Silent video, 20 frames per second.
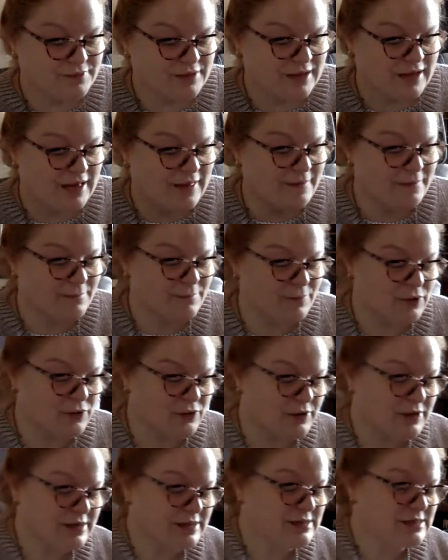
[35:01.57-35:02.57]
And the
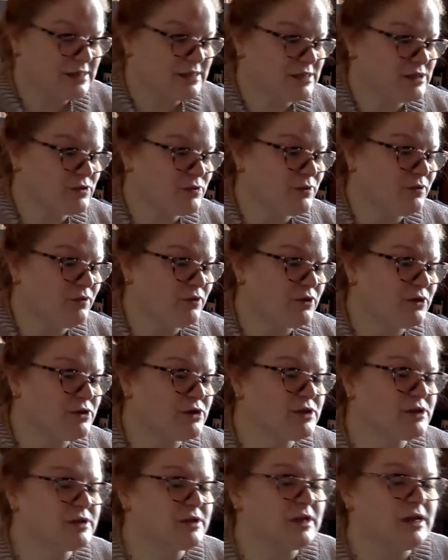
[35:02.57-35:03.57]
moon is in its
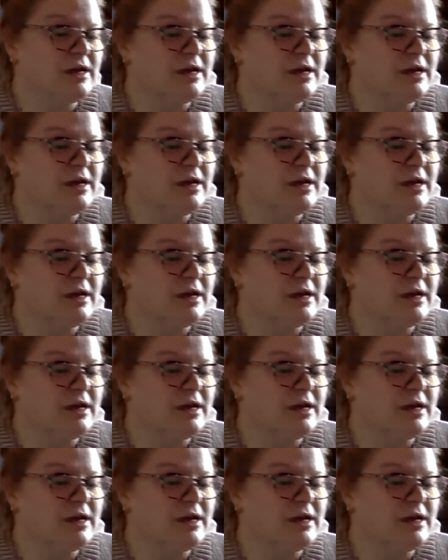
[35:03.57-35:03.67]
reverse